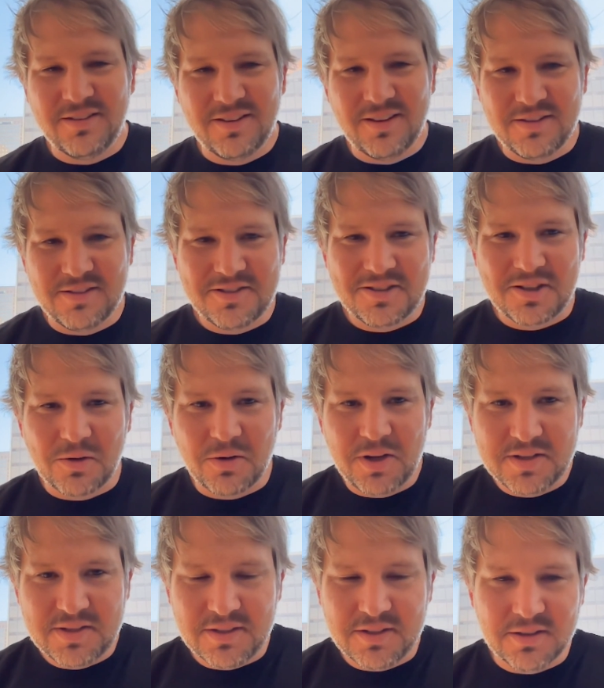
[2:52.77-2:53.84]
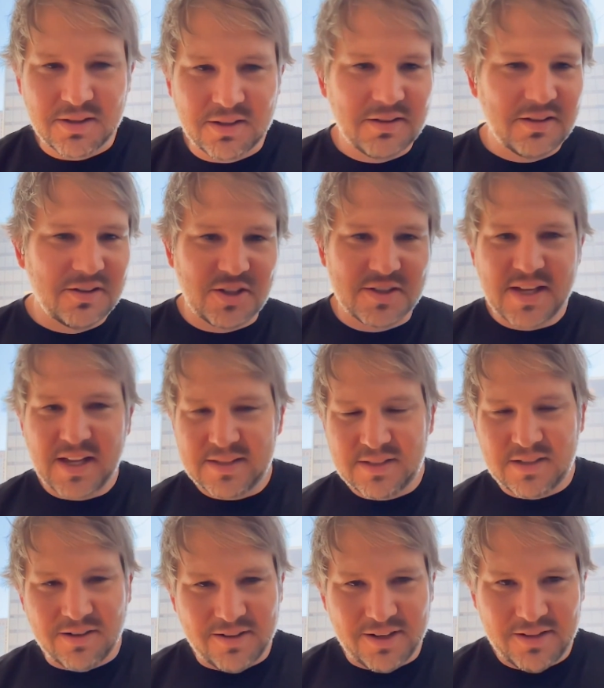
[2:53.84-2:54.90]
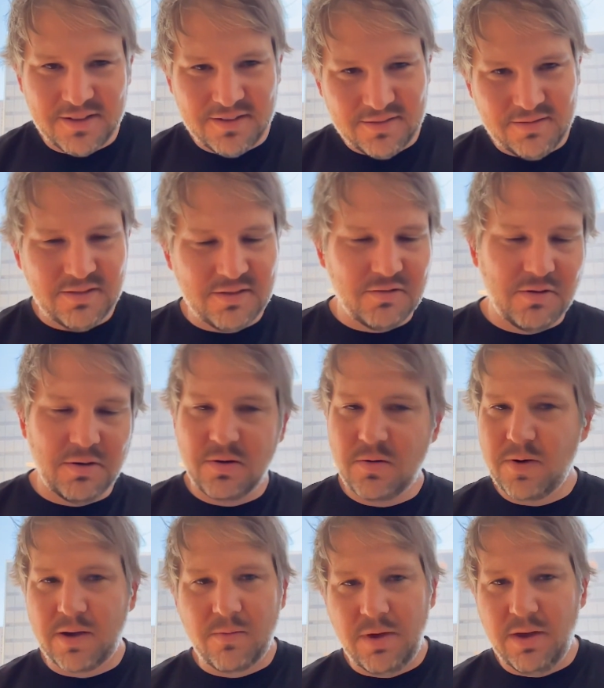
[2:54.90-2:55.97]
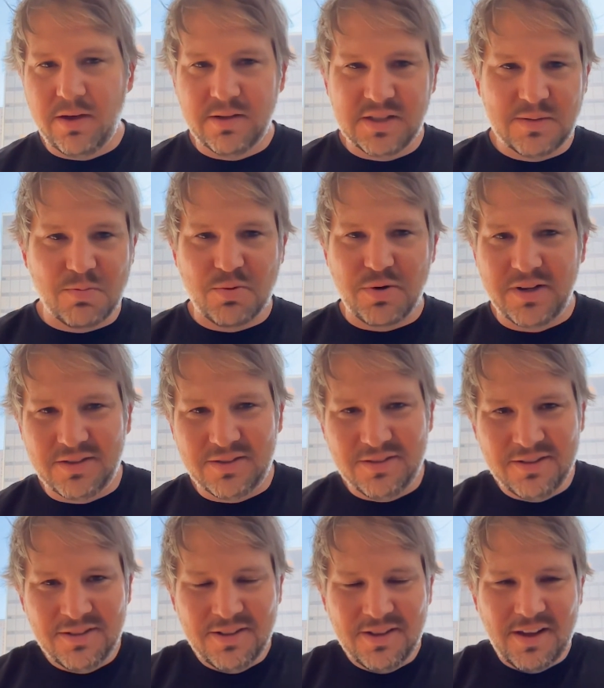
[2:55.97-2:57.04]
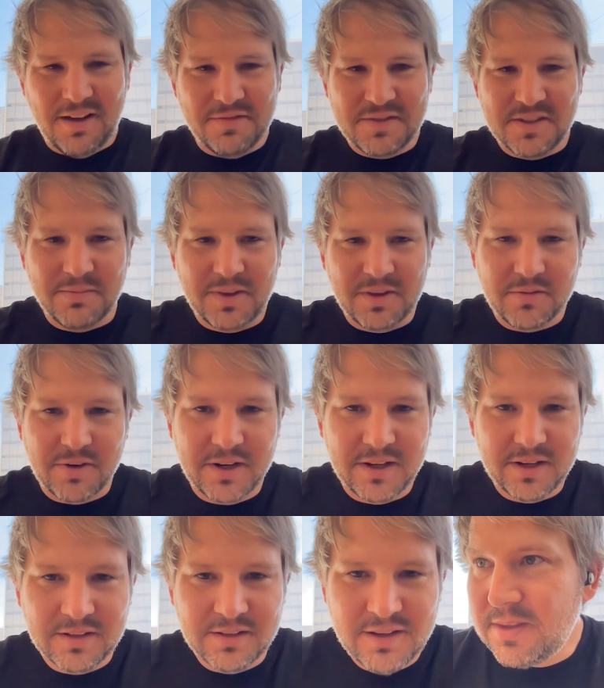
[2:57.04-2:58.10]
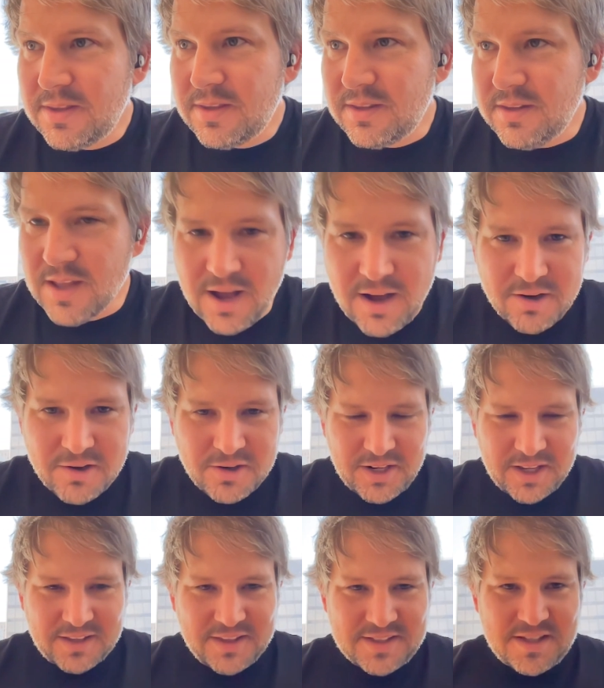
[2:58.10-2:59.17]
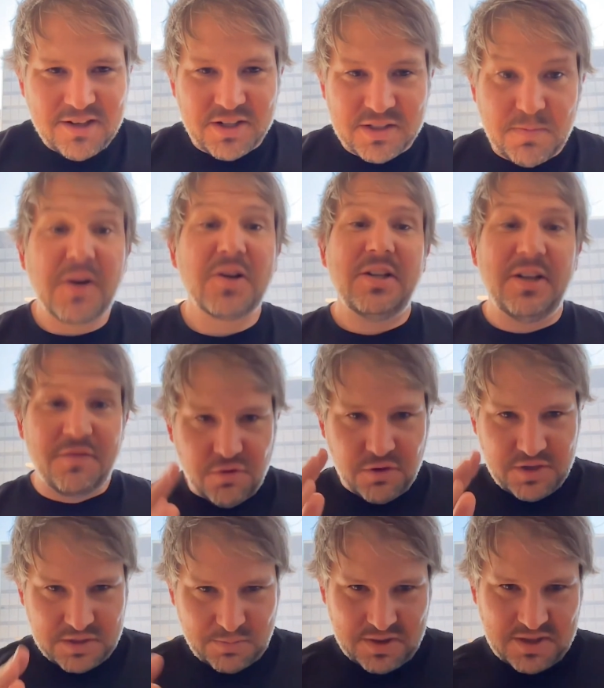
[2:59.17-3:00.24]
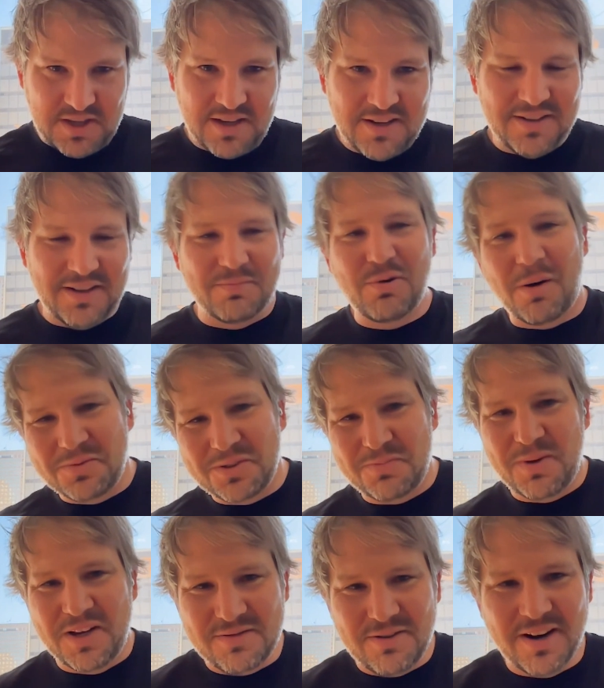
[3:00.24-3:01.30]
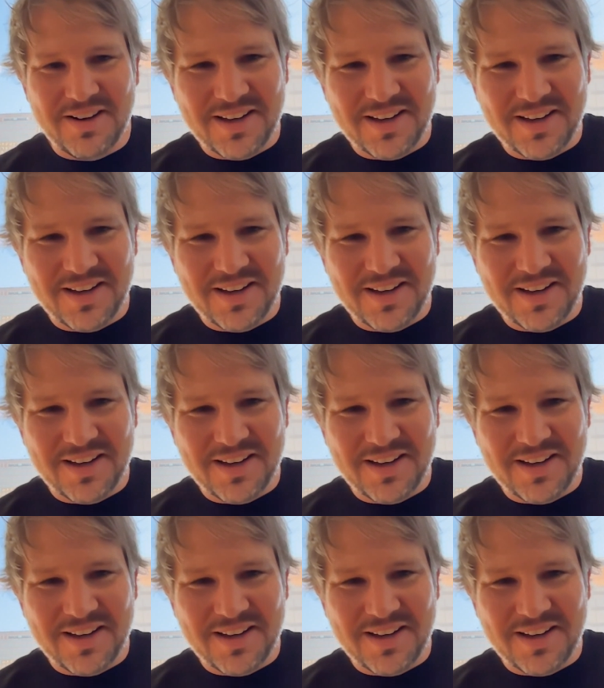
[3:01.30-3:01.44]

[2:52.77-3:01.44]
It's so easy to just get started, do a quick weekend sprint, have something running. Now, like this year, especially for this particular problem space, right?